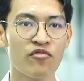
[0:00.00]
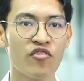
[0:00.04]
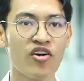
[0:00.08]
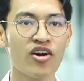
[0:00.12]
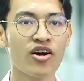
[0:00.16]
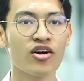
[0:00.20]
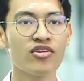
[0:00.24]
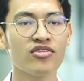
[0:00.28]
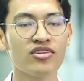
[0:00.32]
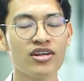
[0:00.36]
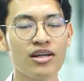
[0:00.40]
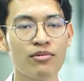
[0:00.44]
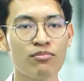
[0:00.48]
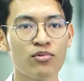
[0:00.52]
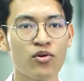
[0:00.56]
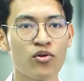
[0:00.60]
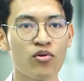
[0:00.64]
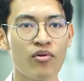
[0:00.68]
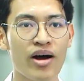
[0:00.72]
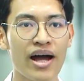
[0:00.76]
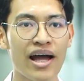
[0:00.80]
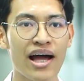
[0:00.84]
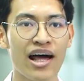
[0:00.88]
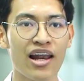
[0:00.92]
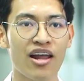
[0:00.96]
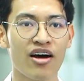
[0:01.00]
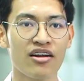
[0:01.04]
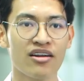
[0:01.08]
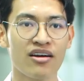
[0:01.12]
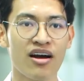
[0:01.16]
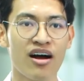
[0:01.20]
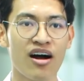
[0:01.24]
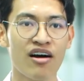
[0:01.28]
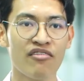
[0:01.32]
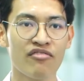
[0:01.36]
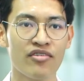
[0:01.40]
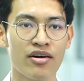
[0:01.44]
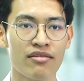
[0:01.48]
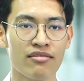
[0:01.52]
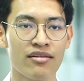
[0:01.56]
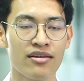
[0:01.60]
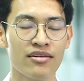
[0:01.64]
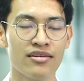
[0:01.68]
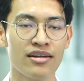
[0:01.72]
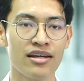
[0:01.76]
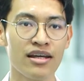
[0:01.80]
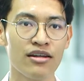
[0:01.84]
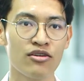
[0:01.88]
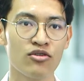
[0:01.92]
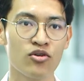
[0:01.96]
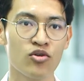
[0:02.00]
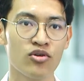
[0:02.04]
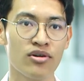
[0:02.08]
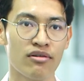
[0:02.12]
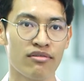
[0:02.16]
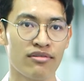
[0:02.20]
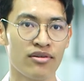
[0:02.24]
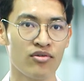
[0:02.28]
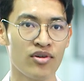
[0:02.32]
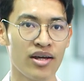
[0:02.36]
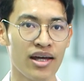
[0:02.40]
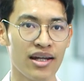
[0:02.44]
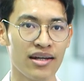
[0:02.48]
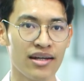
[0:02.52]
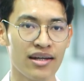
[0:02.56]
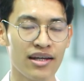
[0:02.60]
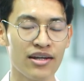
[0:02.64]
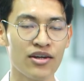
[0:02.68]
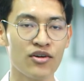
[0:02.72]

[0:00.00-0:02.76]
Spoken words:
faculty provide a lot of facility to the student,